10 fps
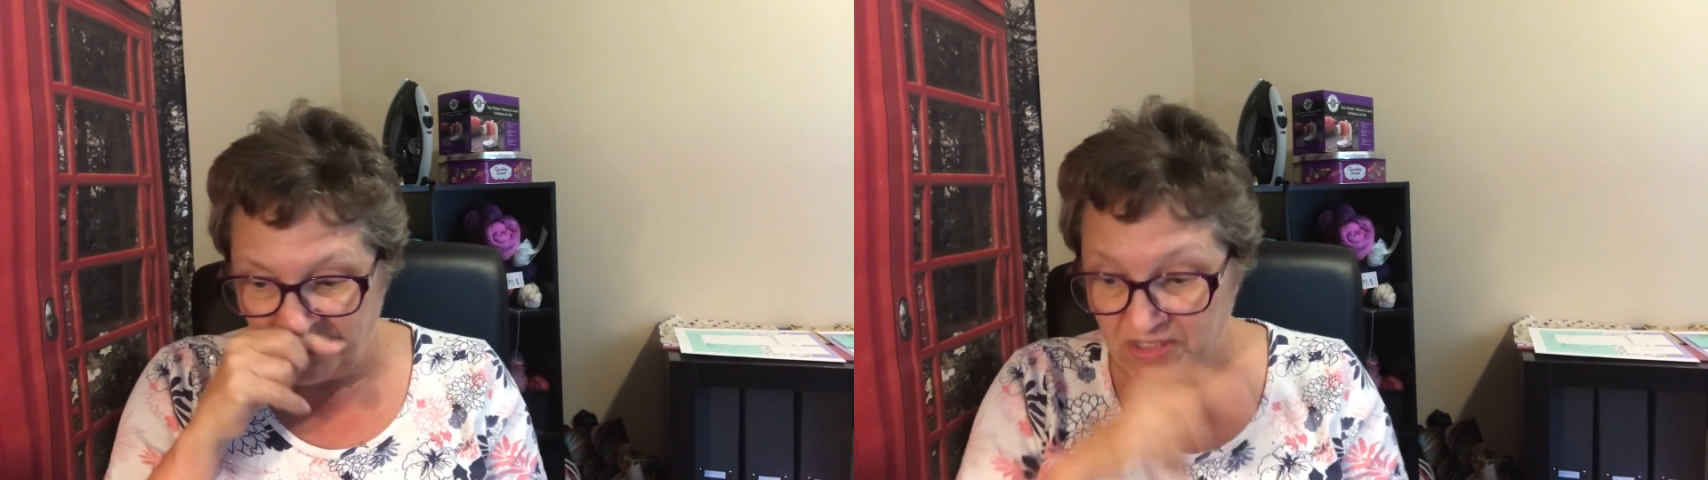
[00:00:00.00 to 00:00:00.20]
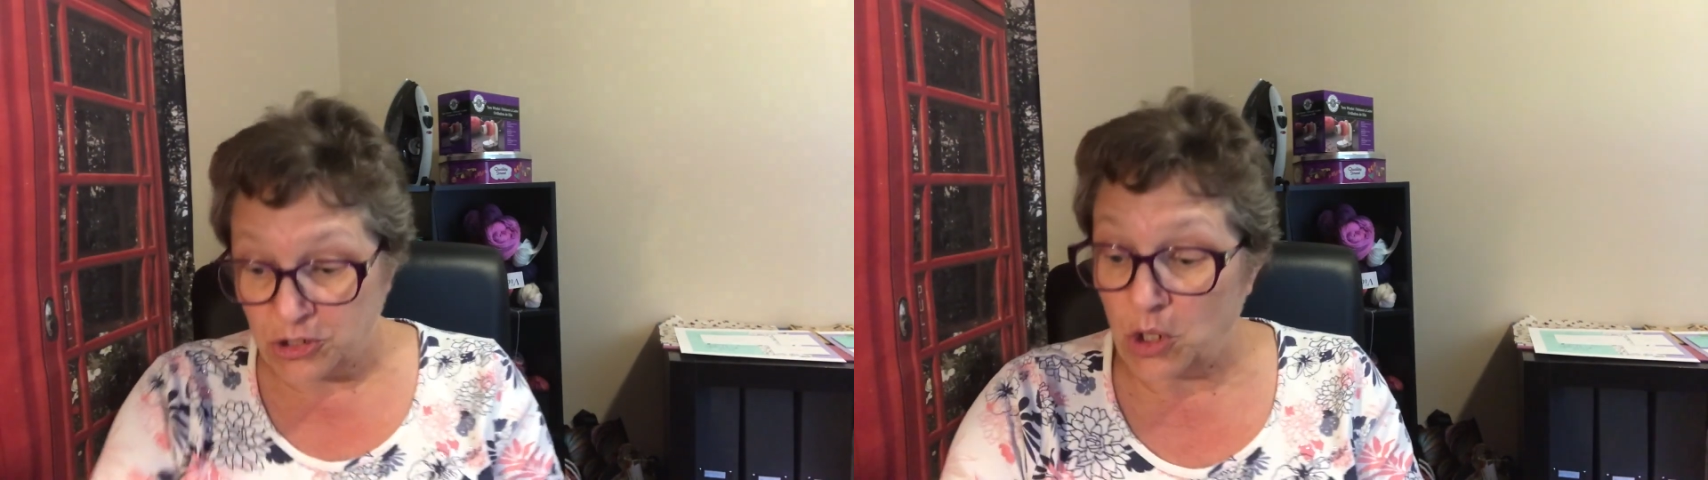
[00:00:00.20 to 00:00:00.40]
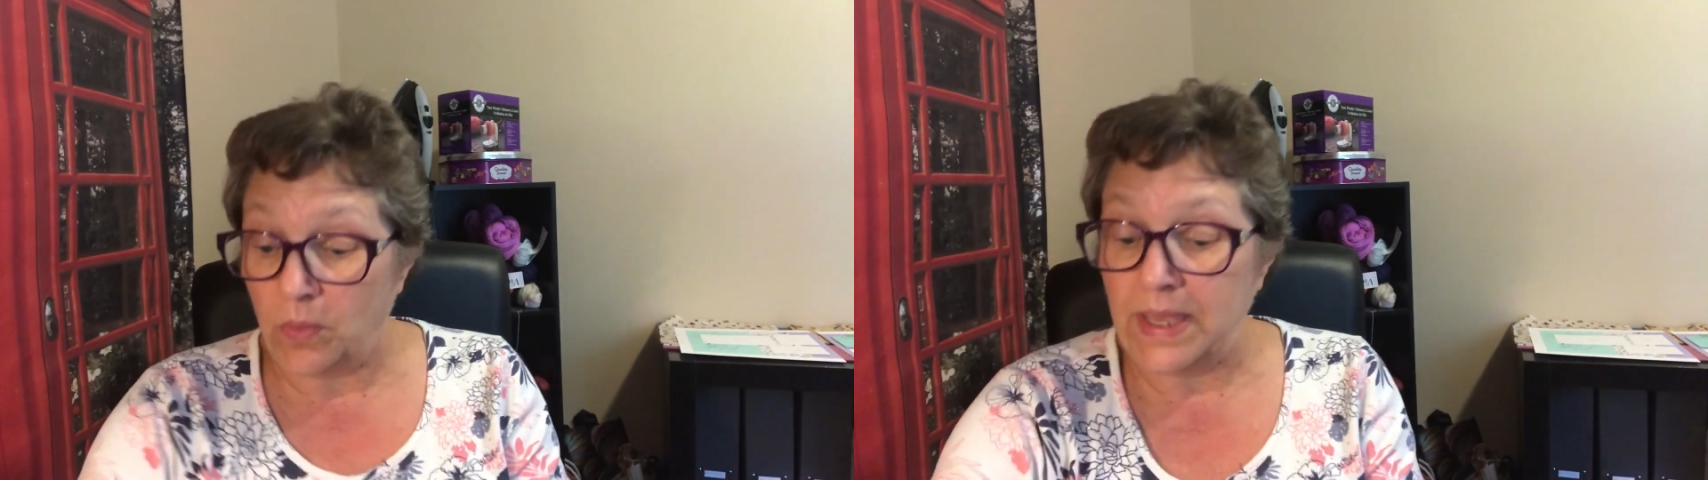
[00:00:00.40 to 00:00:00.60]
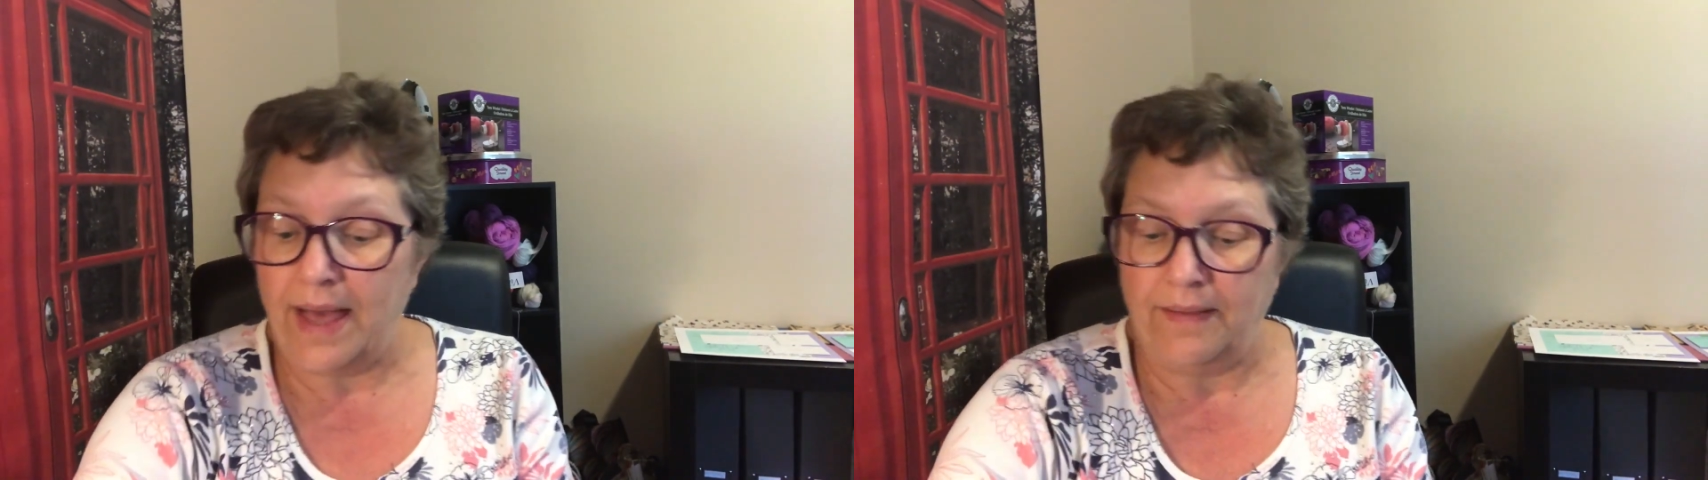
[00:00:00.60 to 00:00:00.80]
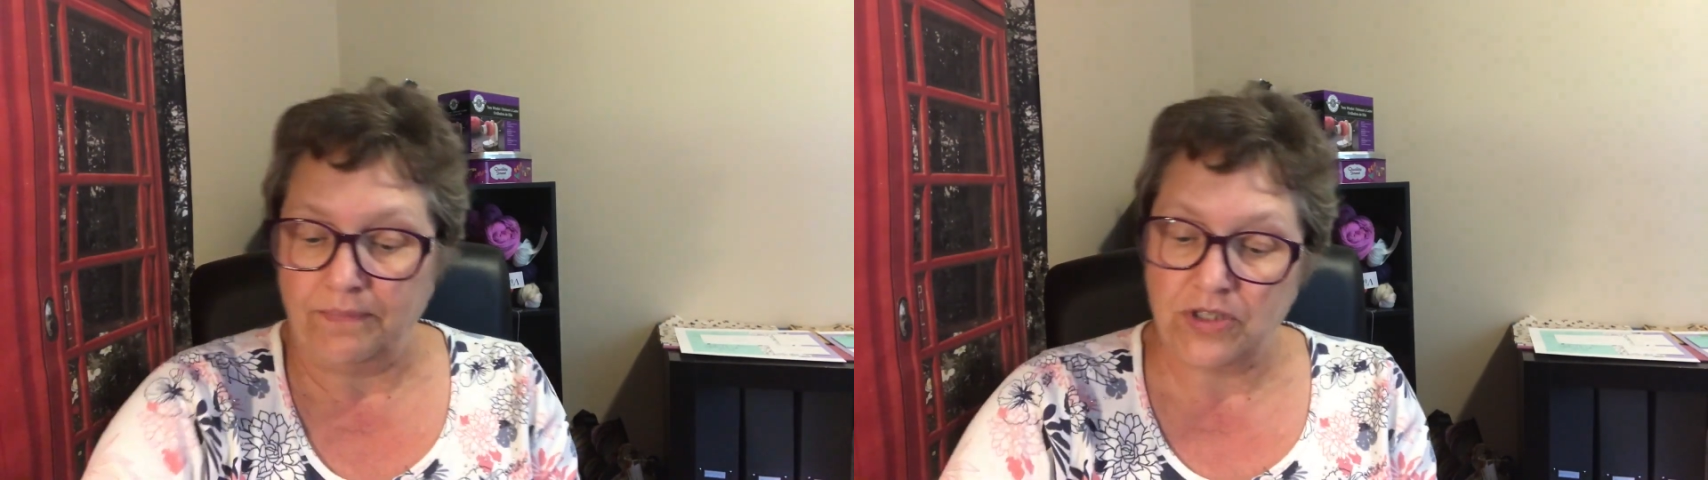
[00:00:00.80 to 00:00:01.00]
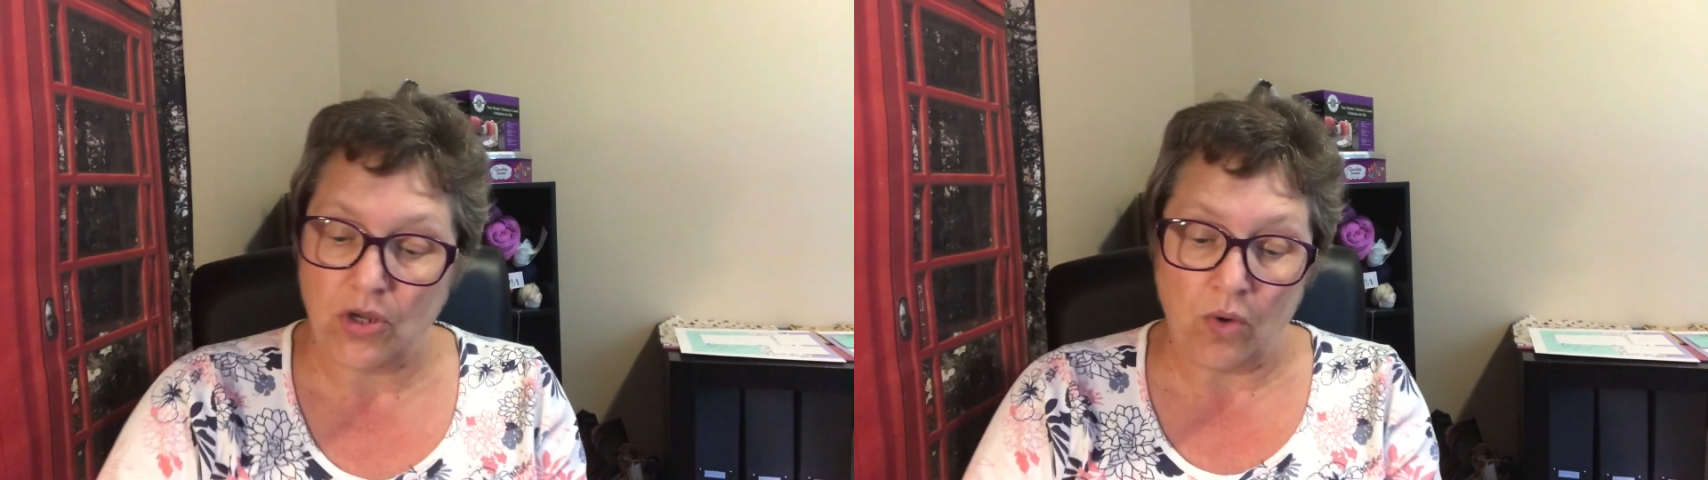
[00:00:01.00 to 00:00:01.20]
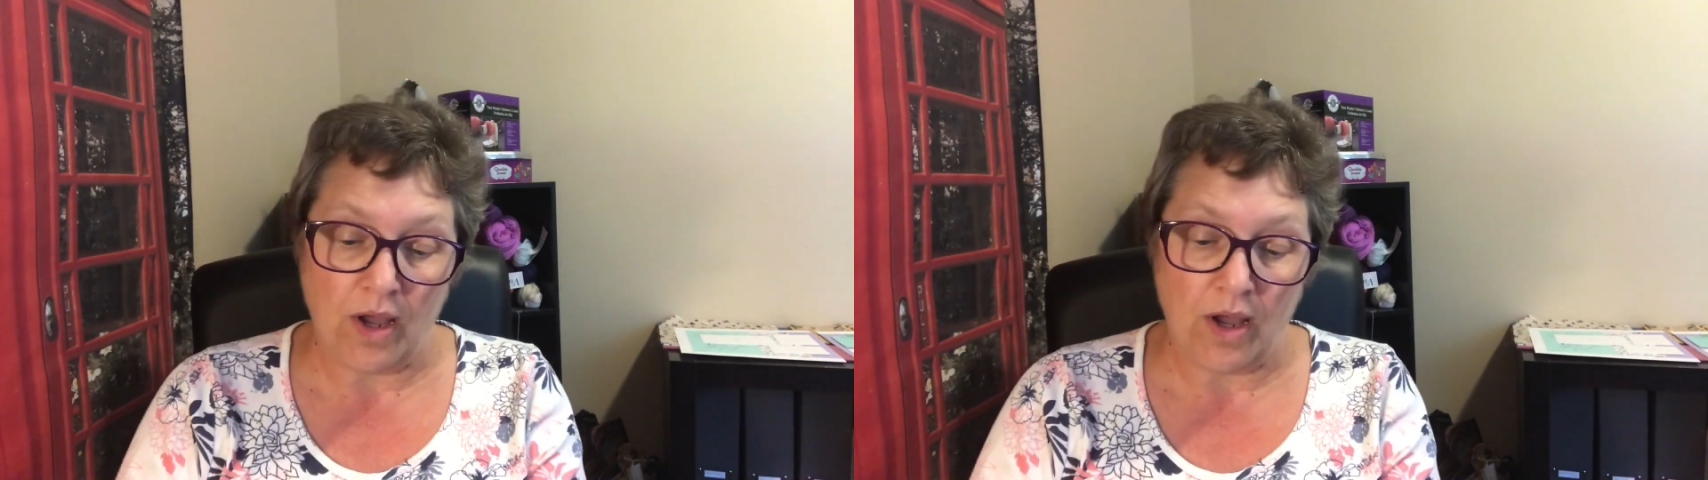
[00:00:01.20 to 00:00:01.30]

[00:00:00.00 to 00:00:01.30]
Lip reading: So yeah, so